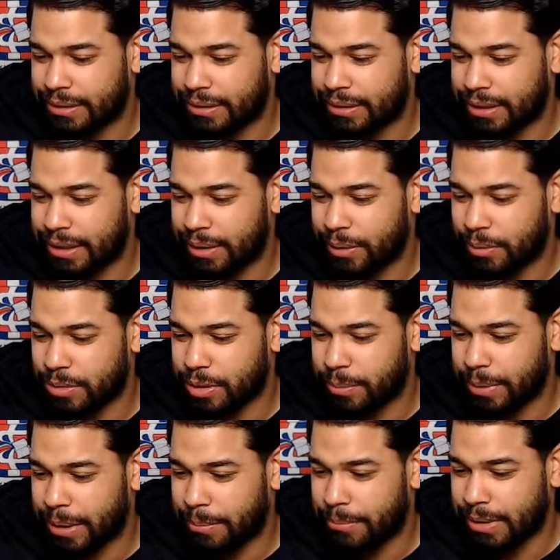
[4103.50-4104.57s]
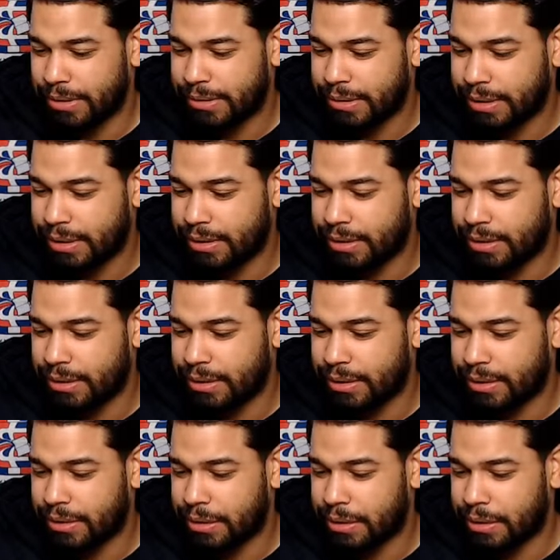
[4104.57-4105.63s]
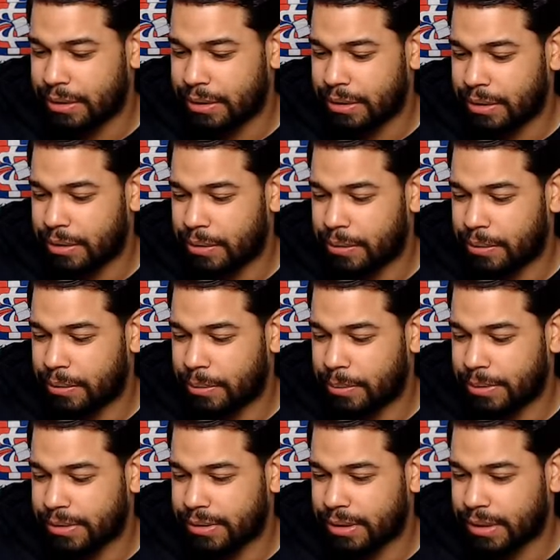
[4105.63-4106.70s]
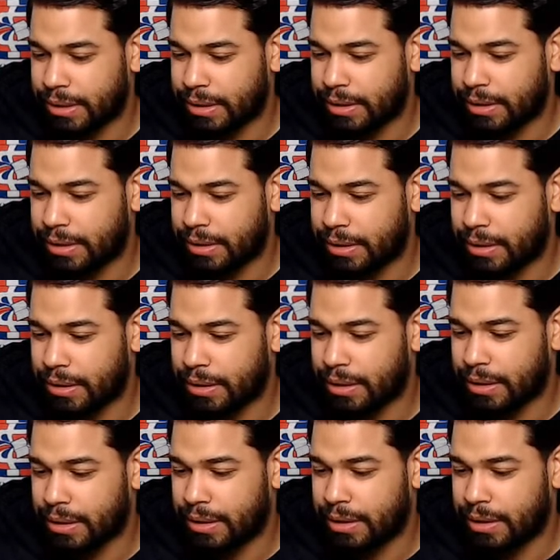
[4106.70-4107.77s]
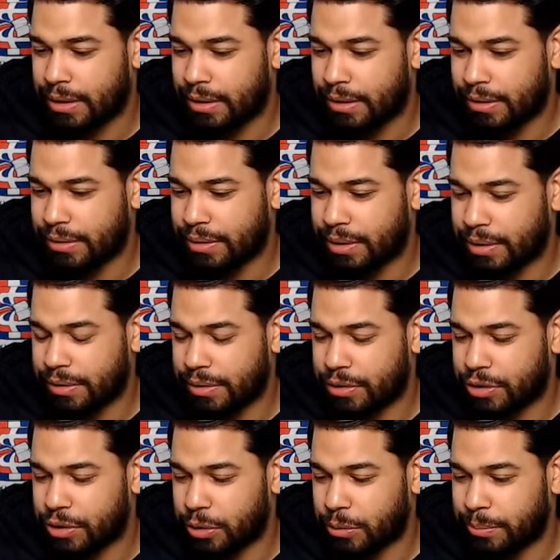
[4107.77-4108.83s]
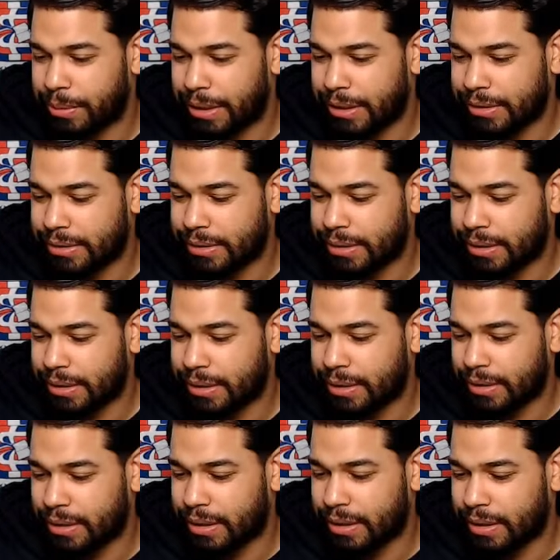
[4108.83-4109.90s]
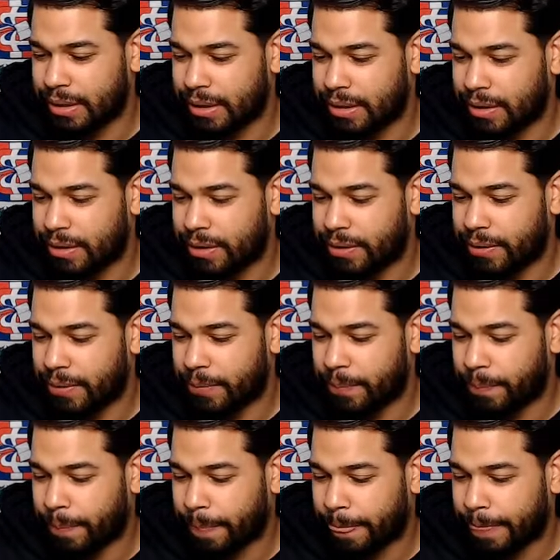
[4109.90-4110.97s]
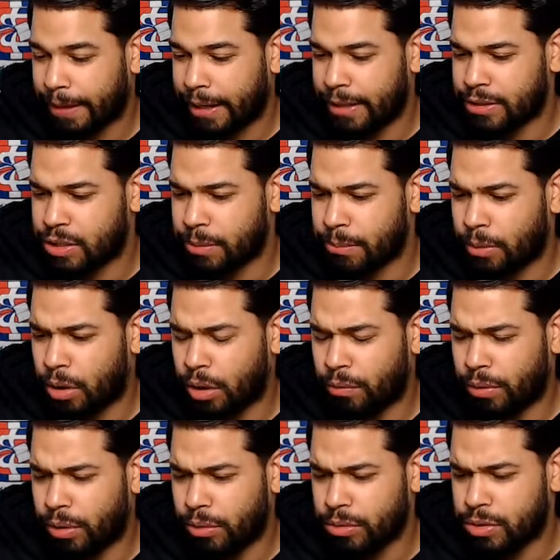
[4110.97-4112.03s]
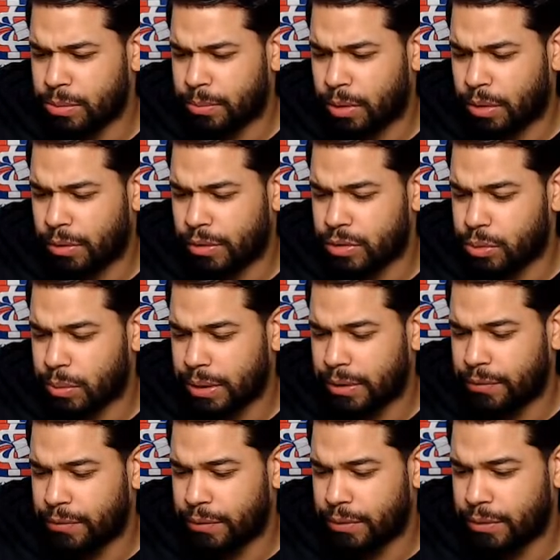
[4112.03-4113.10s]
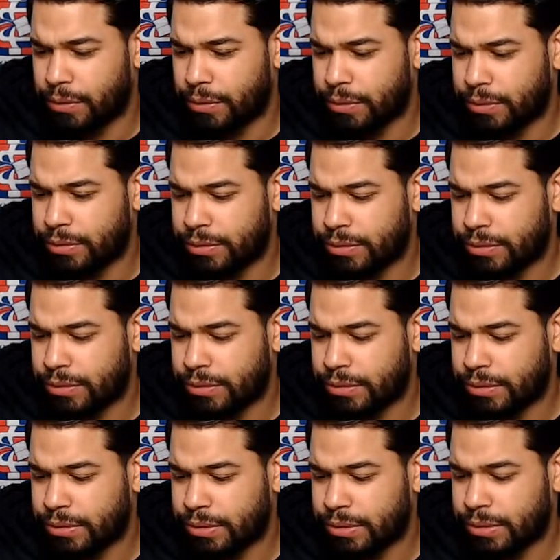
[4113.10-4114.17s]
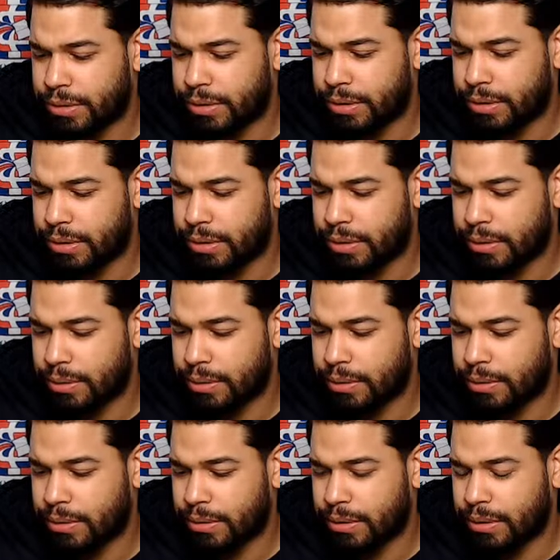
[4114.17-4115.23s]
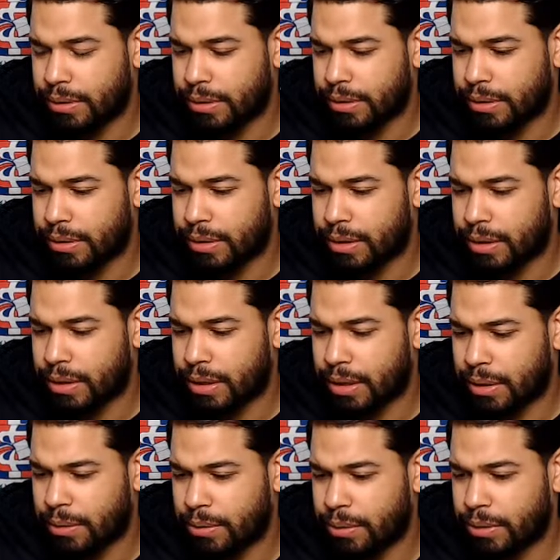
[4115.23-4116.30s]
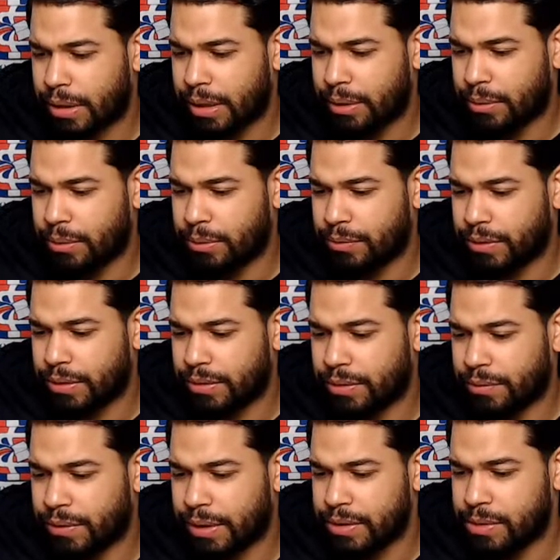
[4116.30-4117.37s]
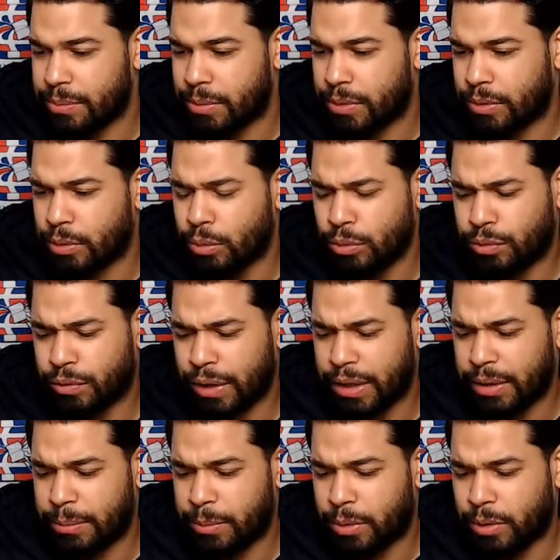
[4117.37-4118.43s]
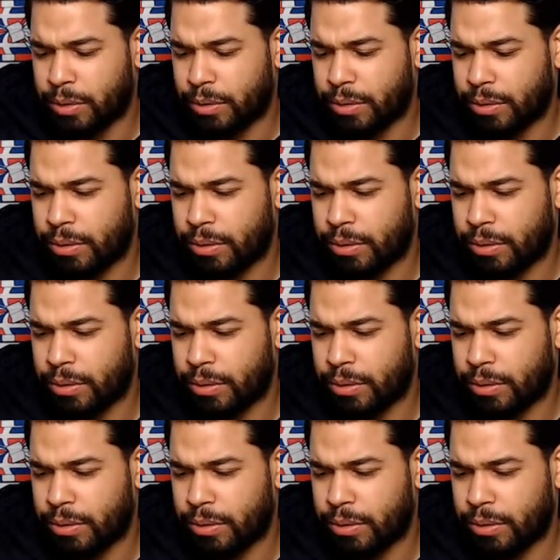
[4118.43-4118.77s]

Man, don't tell me I'm missing it. Hold on one second. There's a show box today, and tomorrow the 21st. Hold on. I don't know. I don't know if there's a fight tomorrow. Who's fighting tomorrow?